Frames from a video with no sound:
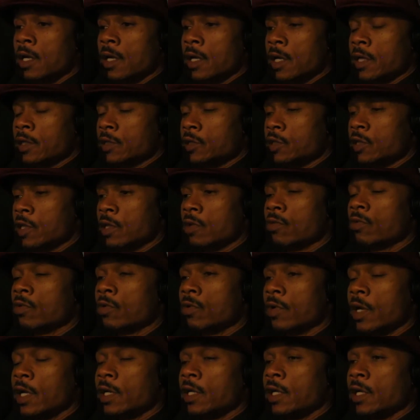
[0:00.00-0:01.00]
in
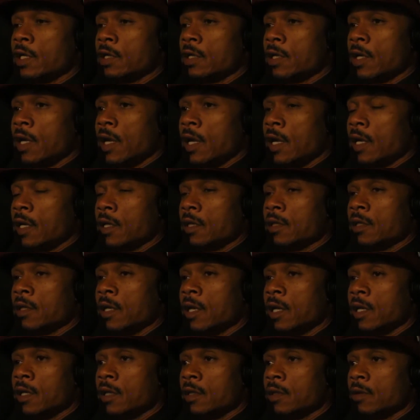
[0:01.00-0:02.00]
general. And
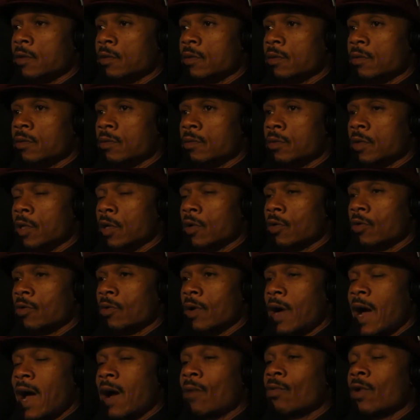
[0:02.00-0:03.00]
in you
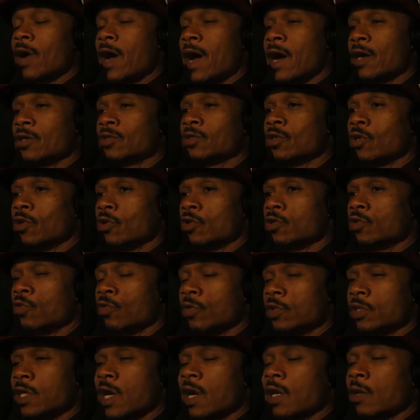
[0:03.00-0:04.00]
know, our households,
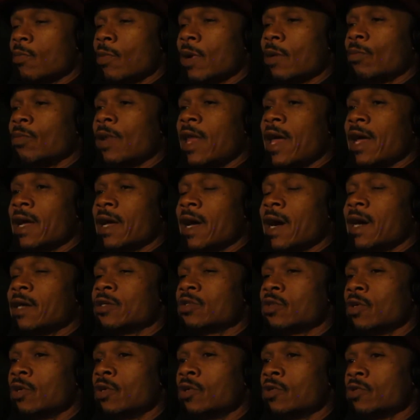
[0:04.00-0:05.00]
we talking about black
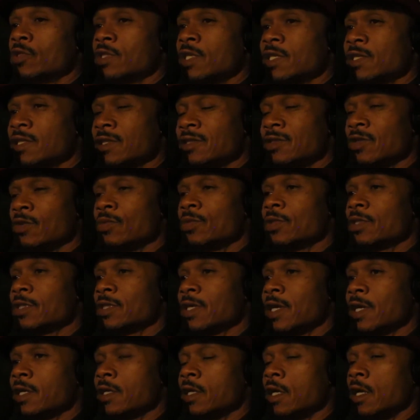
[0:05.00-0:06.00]
households,
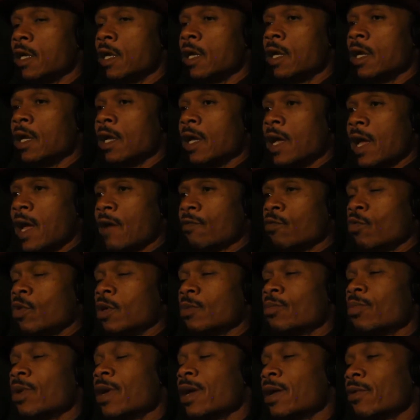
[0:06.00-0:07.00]
62% have
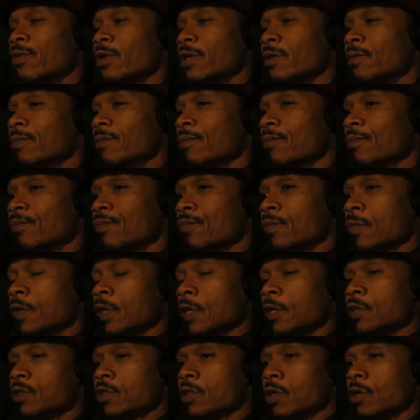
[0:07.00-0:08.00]
one parent.
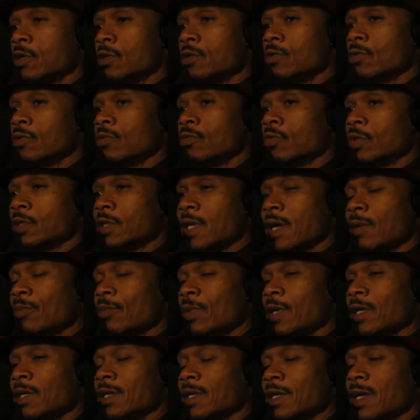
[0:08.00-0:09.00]
And so with
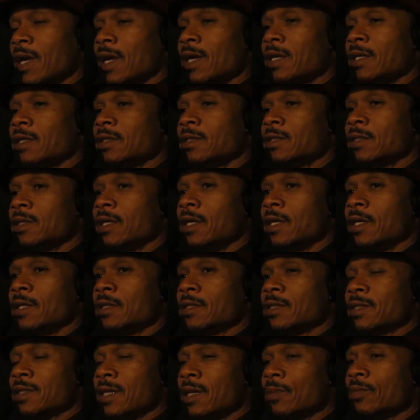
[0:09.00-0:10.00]
that being the case,
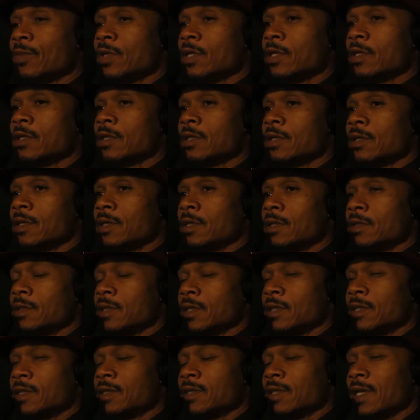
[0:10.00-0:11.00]
something
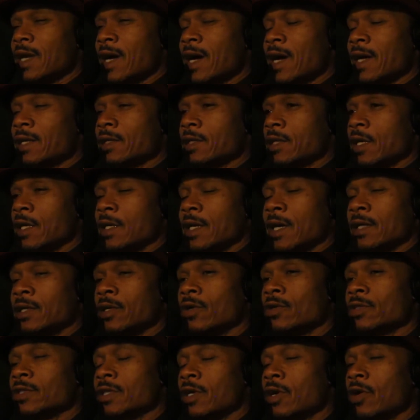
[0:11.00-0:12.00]
is not, and I
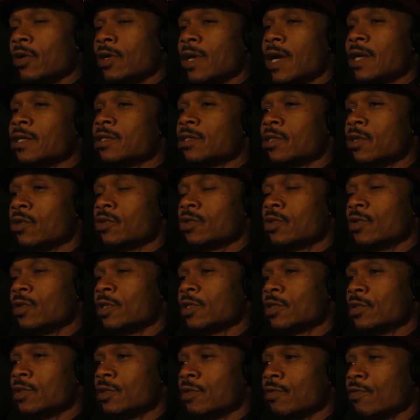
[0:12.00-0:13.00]
know there's a whole lot of social
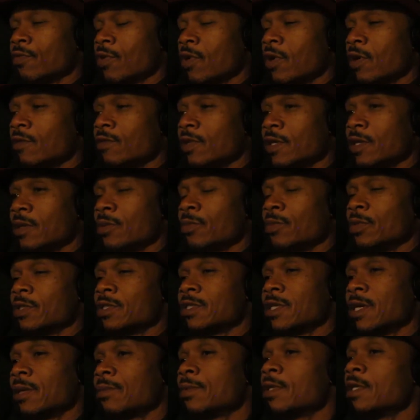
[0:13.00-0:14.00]
issues involved in it, but
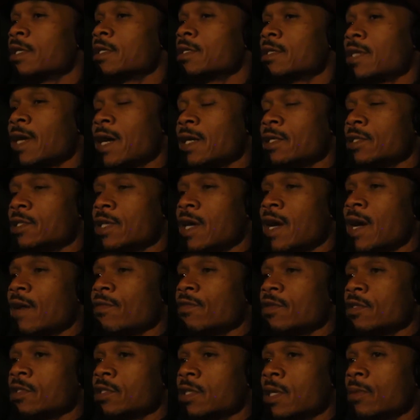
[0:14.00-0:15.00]
something is not
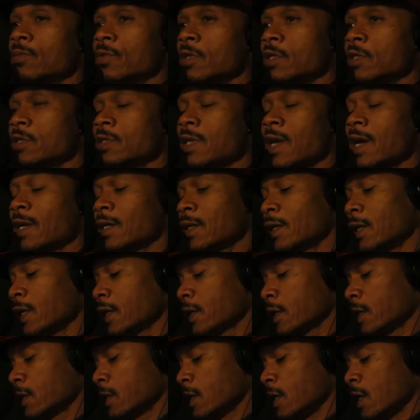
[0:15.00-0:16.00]
jiving, something is not
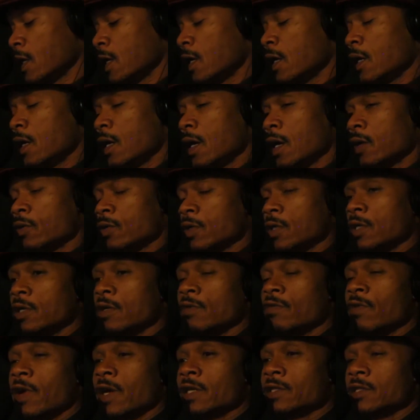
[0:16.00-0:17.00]
clicking. On the
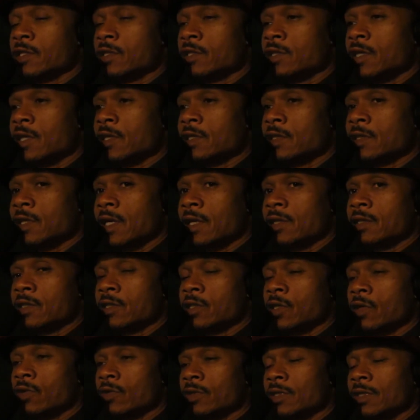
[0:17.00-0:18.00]
Good Advice Extended Stay
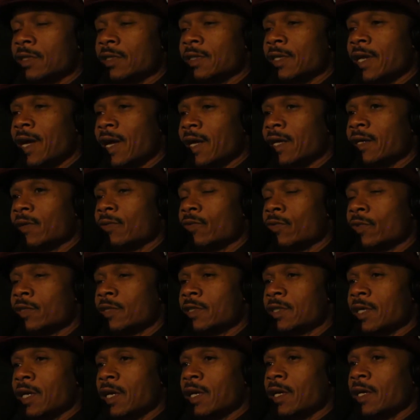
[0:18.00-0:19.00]
show tonight, we're
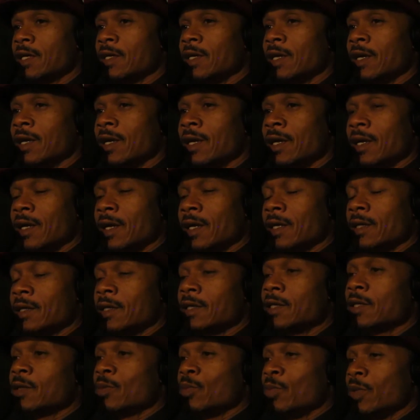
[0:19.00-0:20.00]
saying it
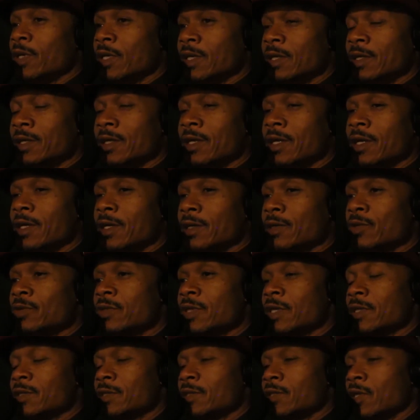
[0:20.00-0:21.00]
could be you
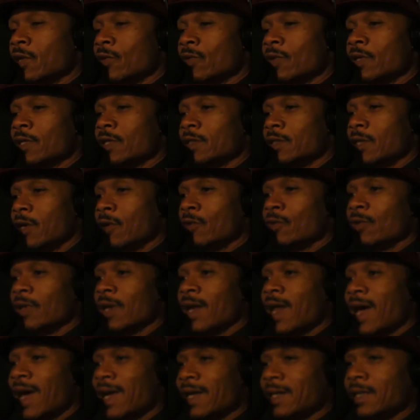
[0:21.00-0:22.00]
just generally don't
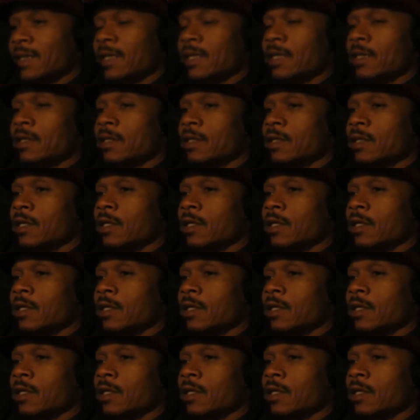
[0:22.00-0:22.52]
like